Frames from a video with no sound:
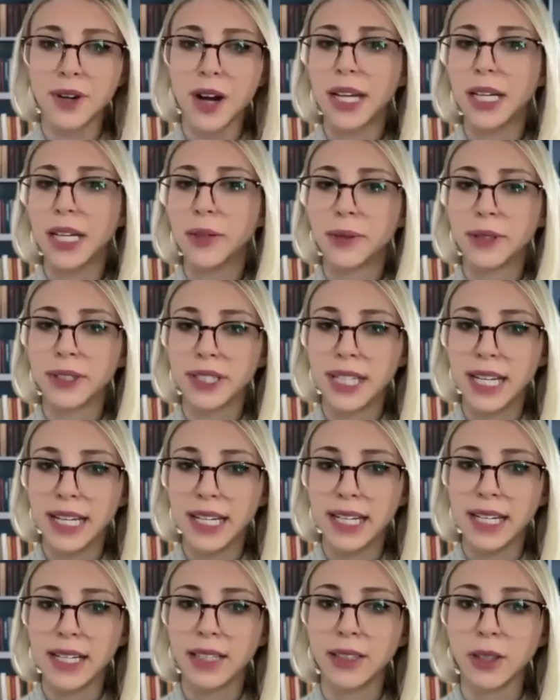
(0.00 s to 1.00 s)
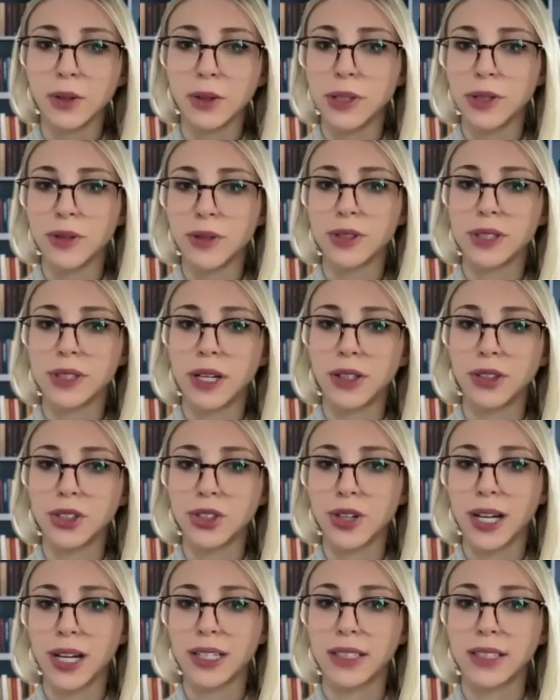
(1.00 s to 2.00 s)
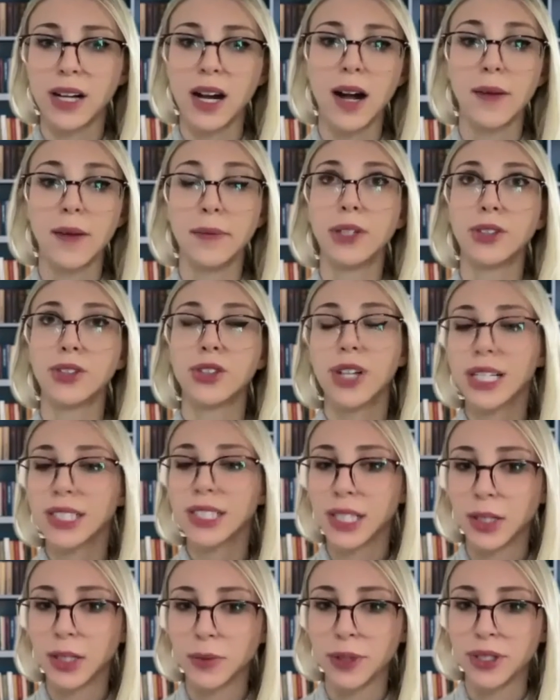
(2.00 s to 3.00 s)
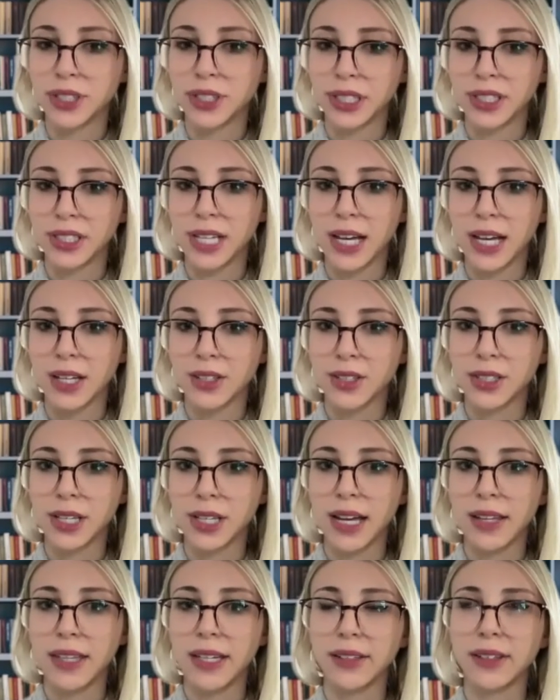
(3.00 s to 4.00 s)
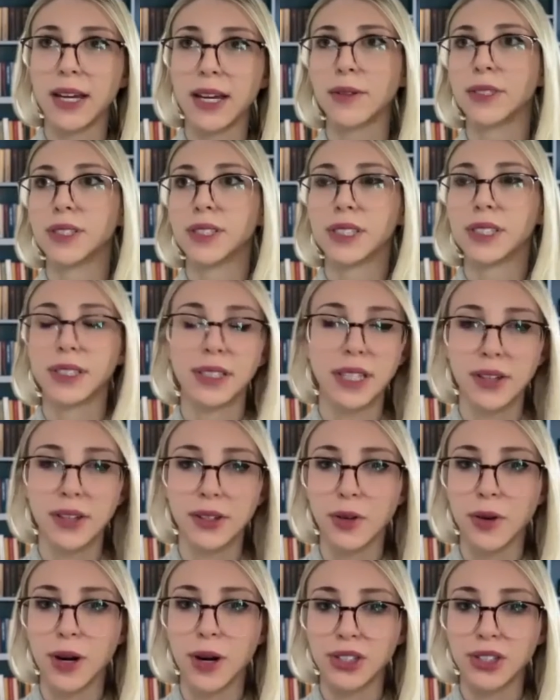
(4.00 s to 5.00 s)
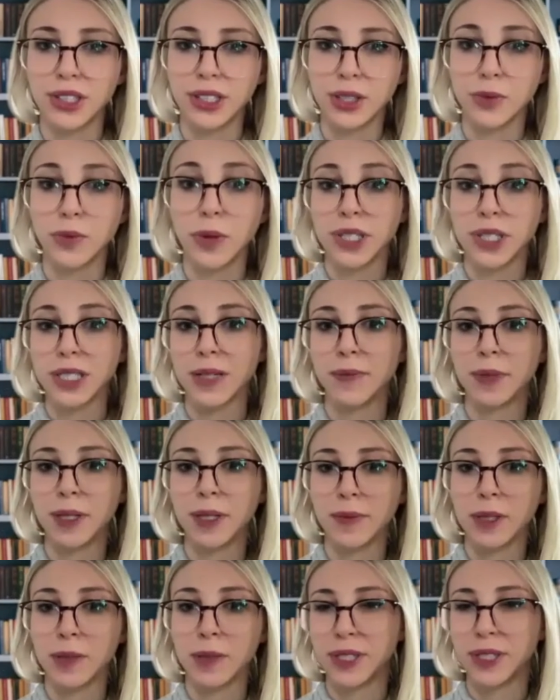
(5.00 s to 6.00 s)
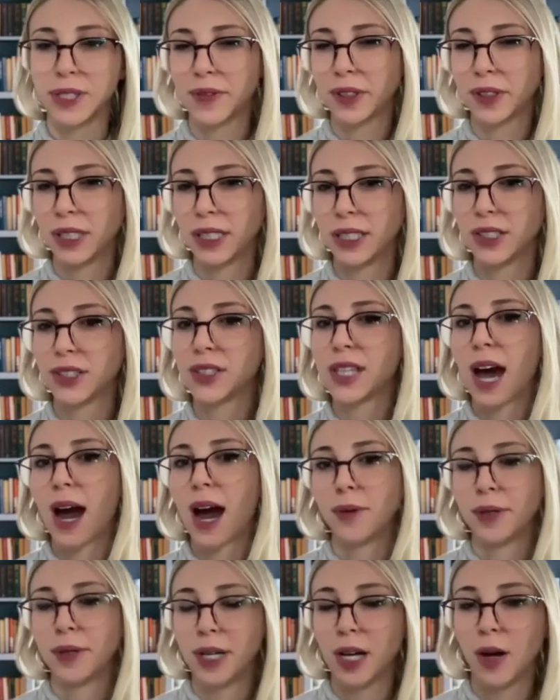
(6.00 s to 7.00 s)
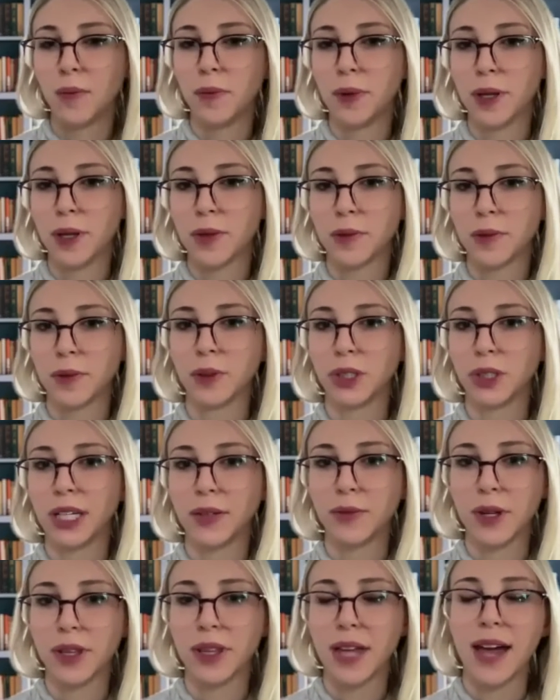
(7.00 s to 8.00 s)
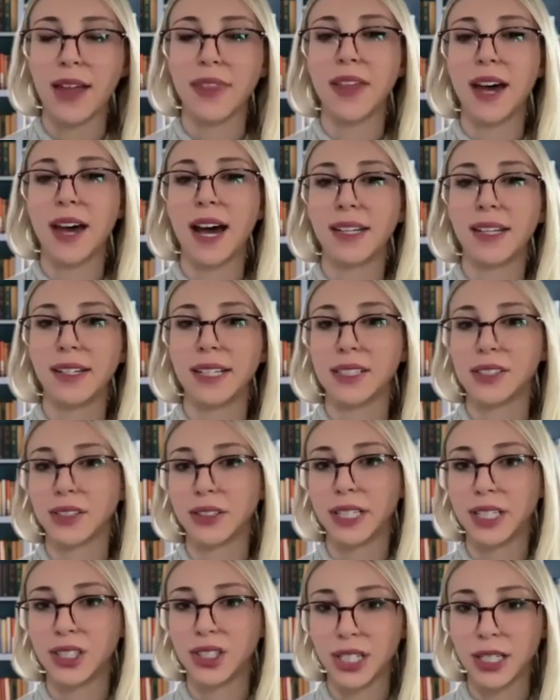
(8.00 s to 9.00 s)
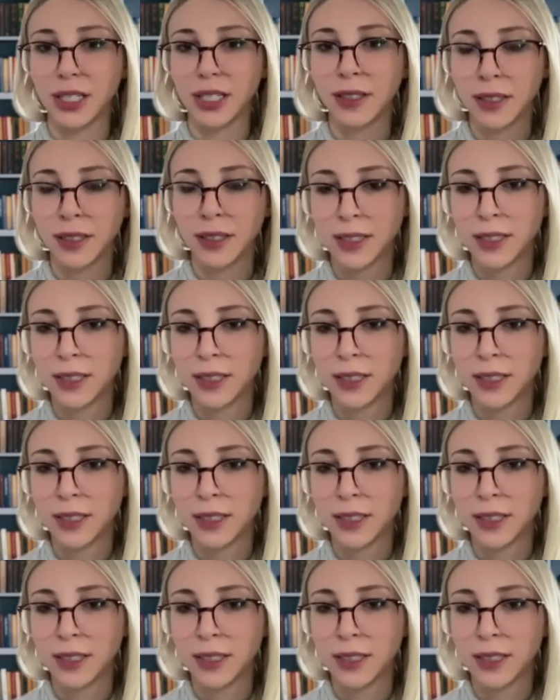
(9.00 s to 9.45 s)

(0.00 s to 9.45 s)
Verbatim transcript: for anyone taking low dose naltre- um, naltrexone with success, I think that was the other question is what symptoms specifically does that one help with when we're looking with, at that in isolation?